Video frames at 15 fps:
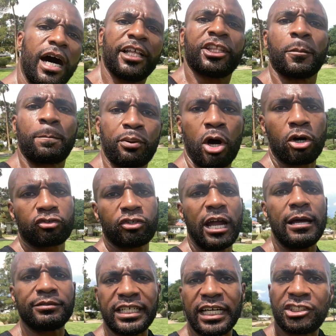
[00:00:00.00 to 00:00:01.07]
other
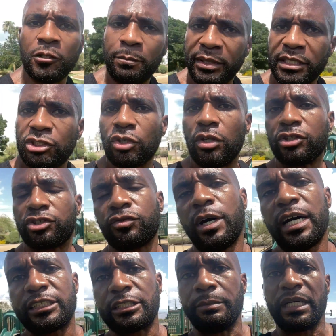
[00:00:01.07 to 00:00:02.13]
programs that you've been doing
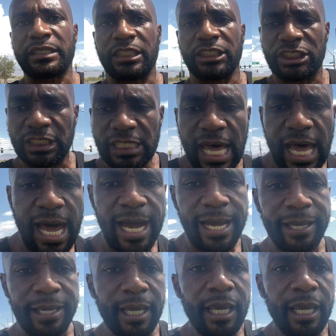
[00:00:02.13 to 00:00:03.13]
throughout the month of July,